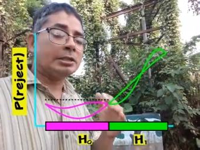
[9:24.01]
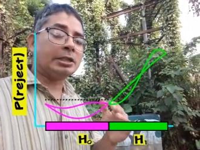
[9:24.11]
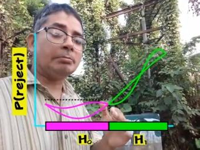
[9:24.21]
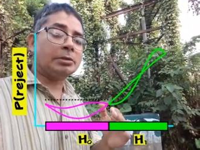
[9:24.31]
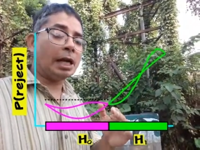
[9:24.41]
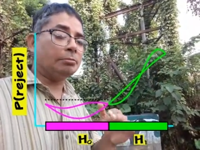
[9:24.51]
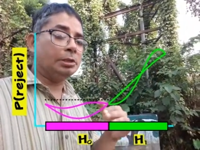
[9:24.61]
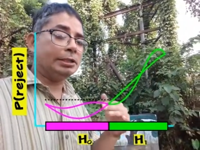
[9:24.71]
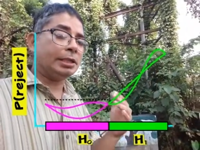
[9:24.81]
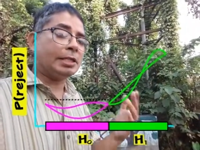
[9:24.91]
Sometimes
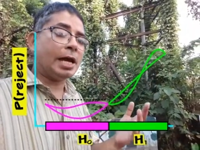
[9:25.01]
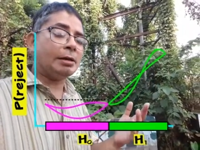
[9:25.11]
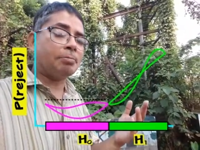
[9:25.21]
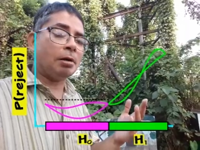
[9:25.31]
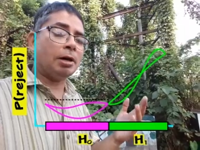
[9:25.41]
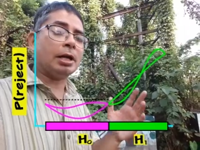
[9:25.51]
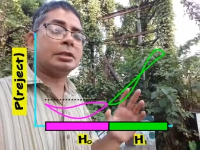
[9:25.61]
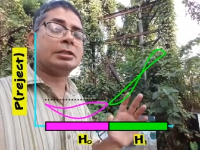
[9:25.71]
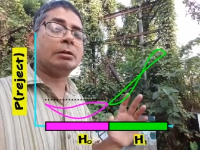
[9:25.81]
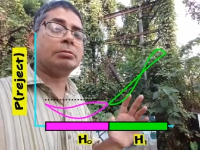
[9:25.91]
this has higher power
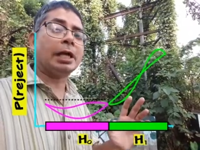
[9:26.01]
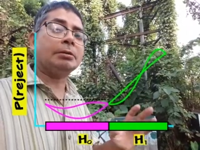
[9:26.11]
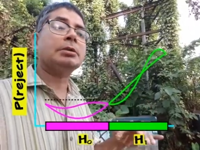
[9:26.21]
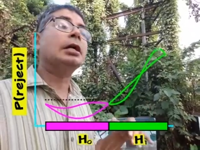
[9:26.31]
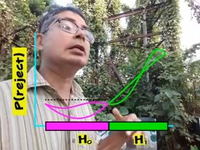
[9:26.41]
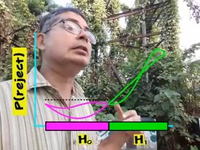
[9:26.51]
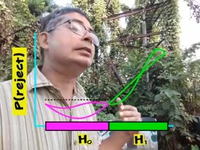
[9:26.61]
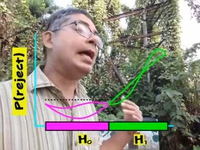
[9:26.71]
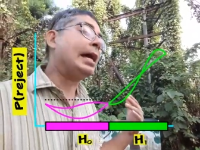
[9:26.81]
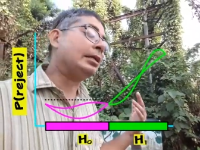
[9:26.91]
and sometimes
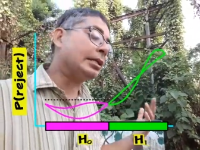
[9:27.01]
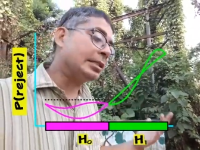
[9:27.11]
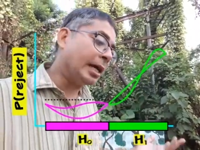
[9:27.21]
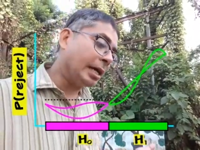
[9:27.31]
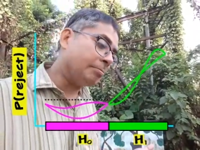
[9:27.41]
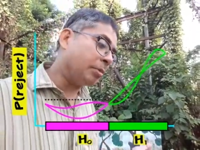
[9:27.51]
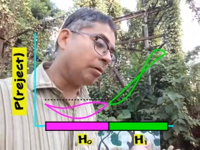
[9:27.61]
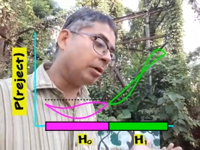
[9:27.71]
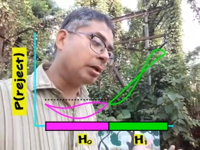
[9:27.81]
that has higher power.